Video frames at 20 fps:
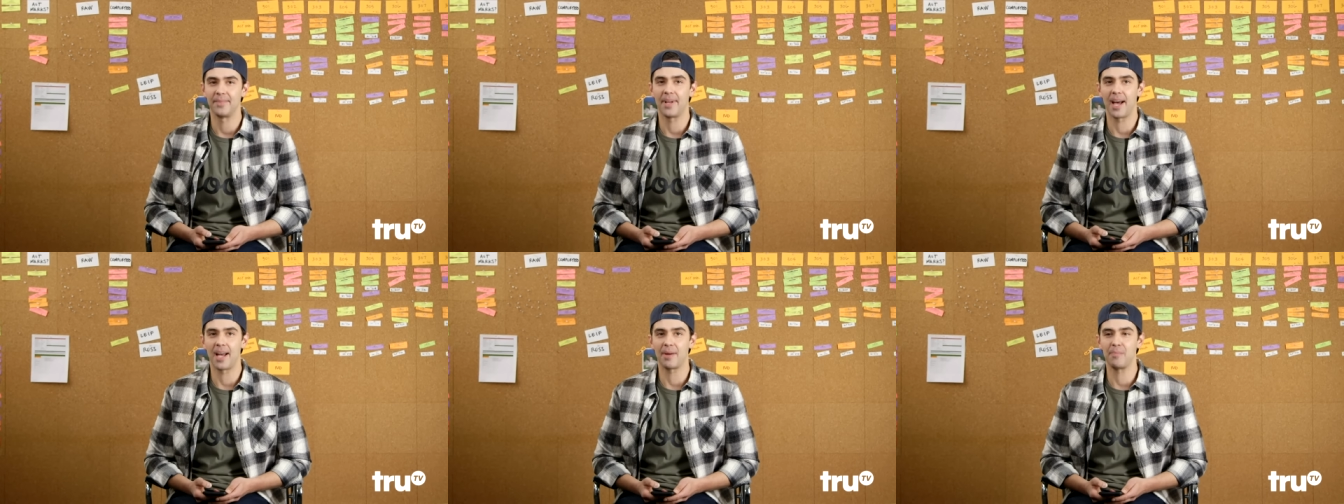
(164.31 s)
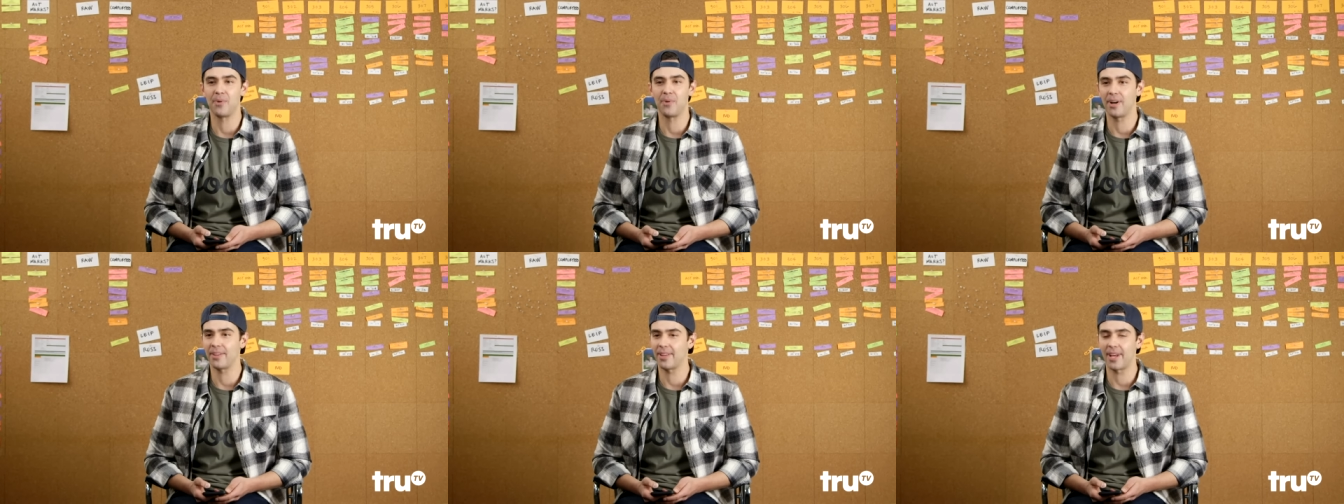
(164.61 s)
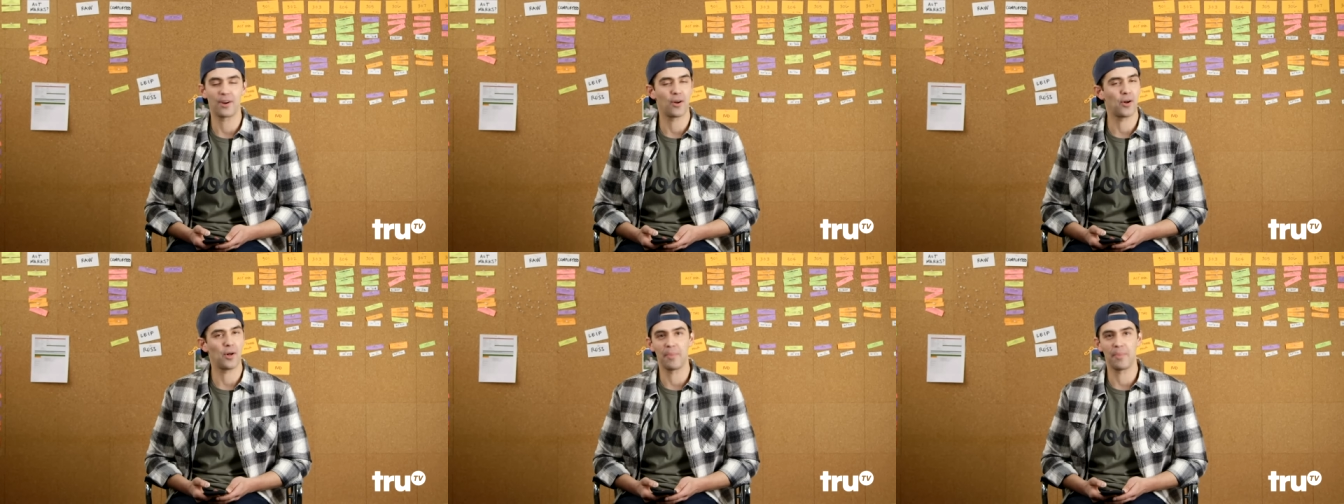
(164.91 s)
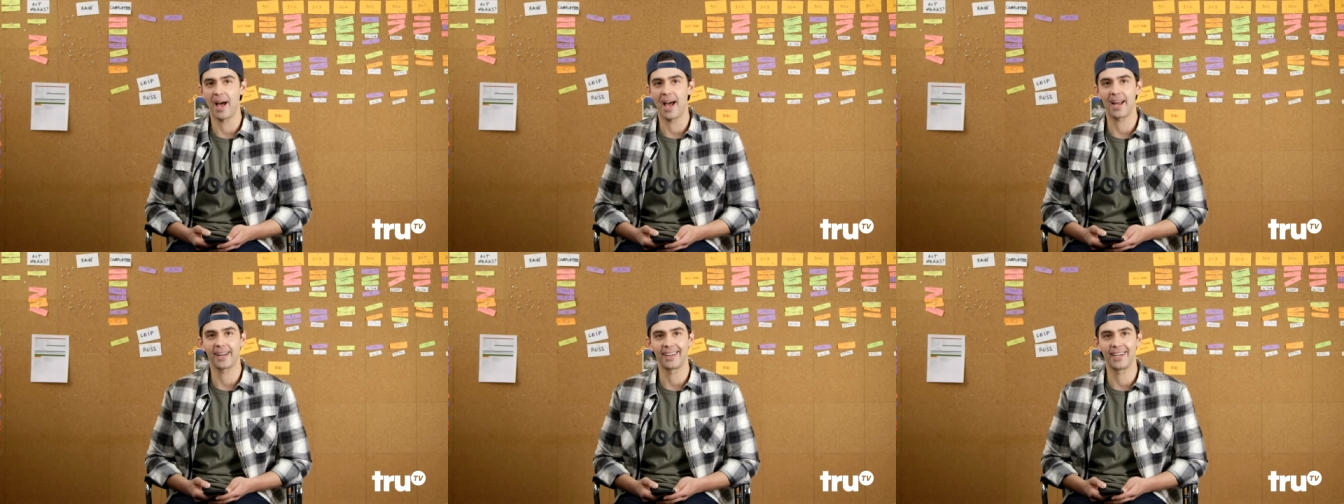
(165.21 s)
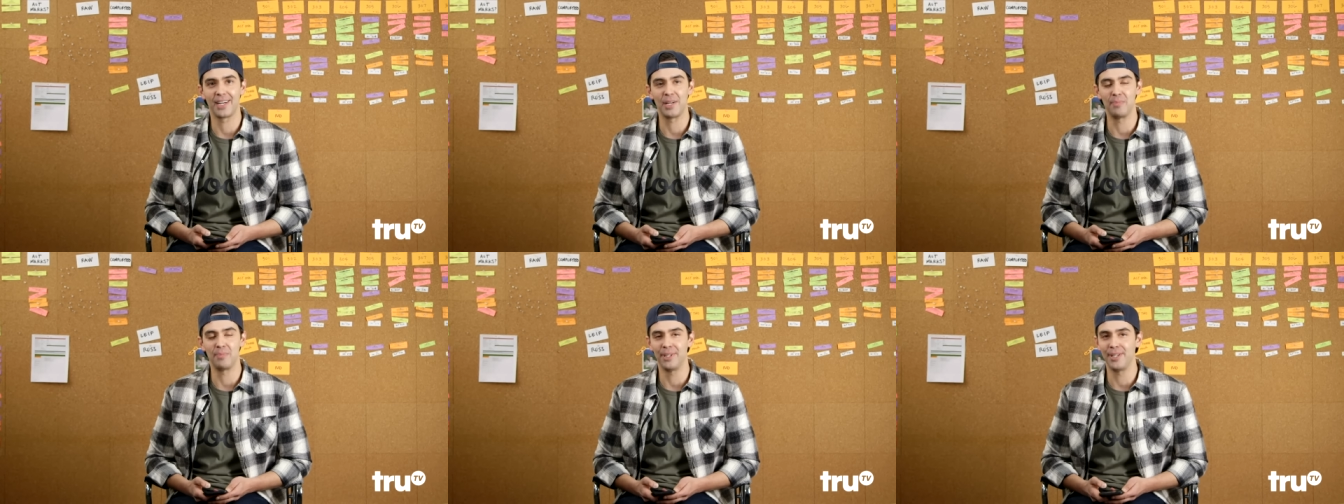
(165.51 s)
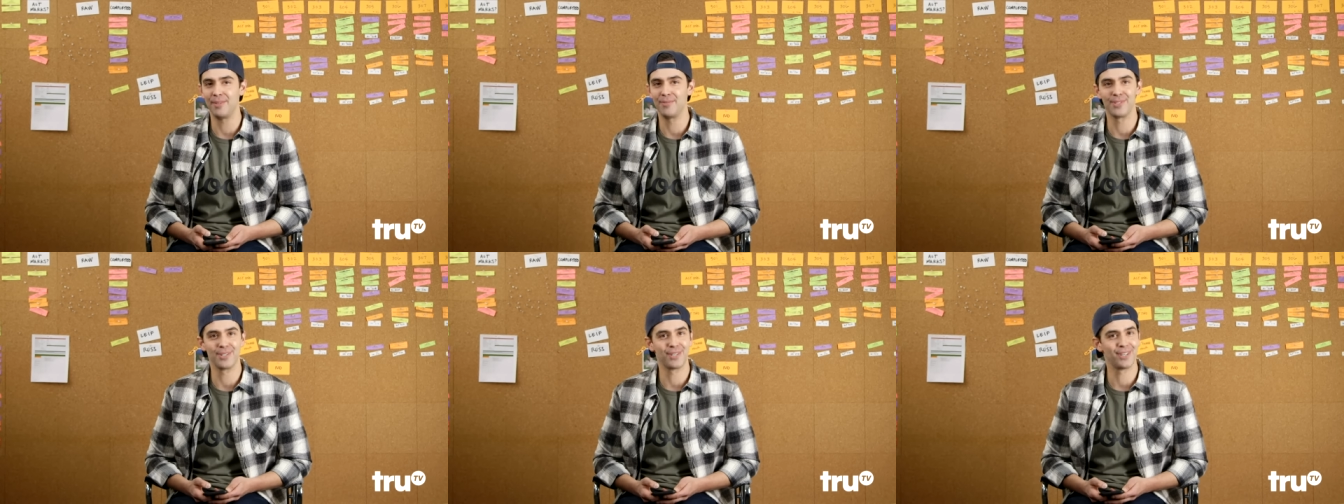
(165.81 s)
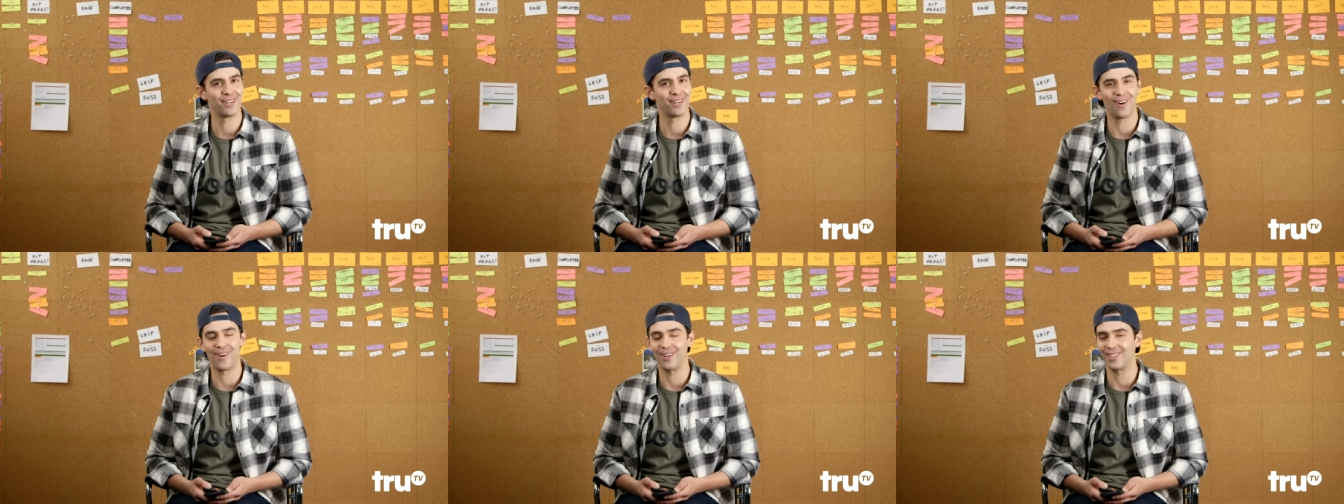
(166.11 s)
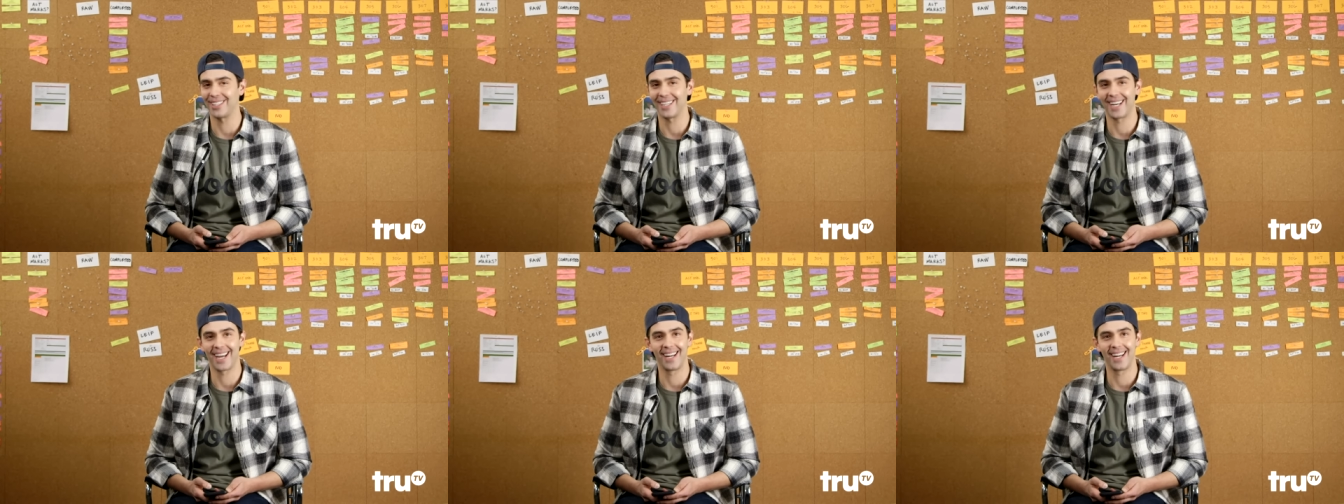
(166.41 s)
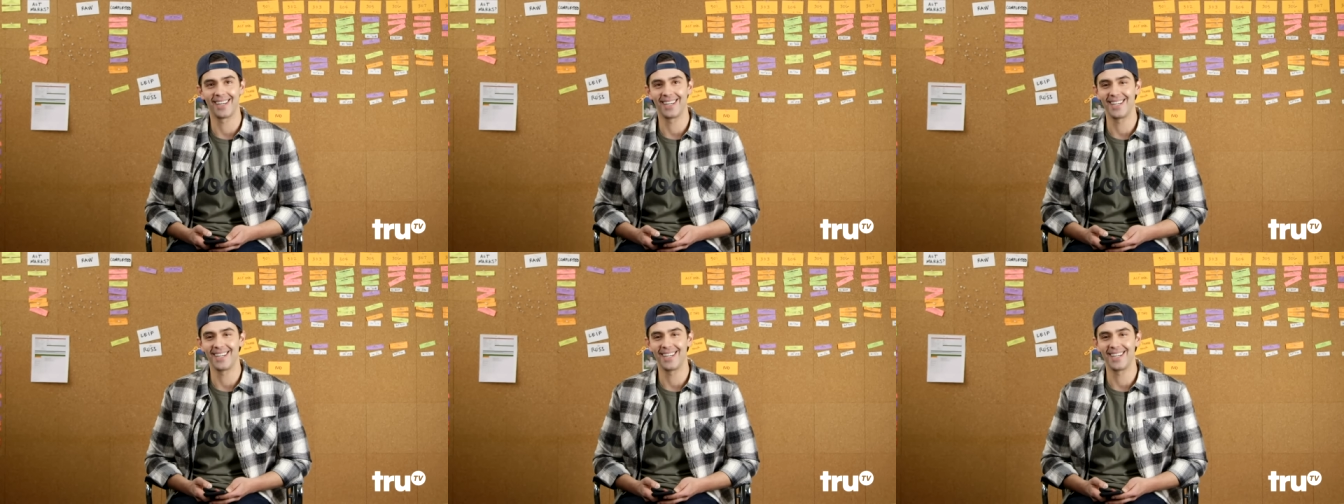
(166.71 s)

I brought that all back, and he believes in it all again.